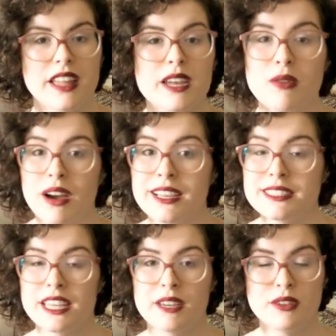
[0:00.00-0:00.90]

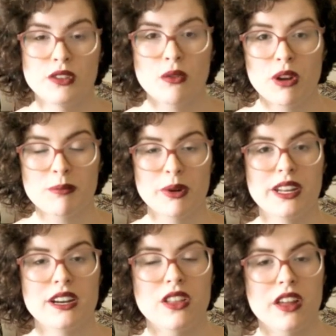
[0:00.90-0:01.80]
Likewise, if you don't want to put
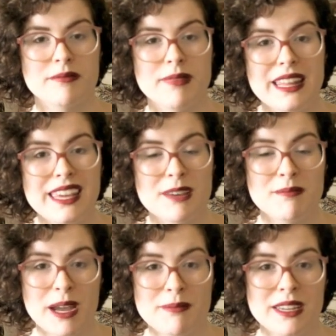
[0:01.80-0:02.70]
in a lot of money, it
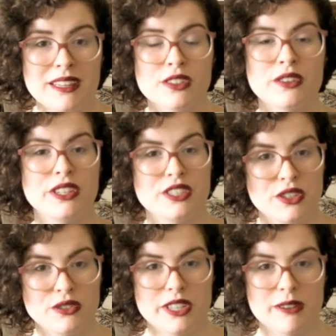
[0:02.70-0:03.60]
might mean learning to
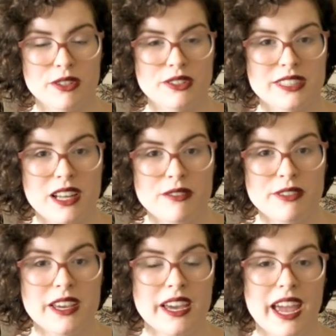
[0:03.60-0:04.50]
do stuff
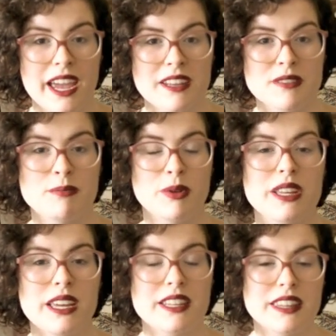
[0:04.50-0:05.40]
yourself and
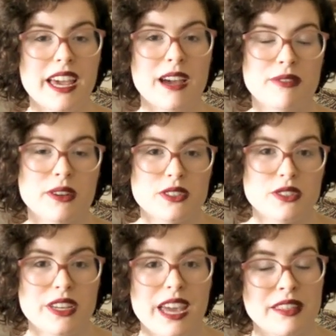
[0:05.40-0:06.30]
putting in the effort
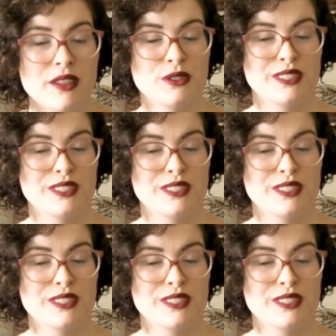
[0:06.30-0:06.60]
to gain those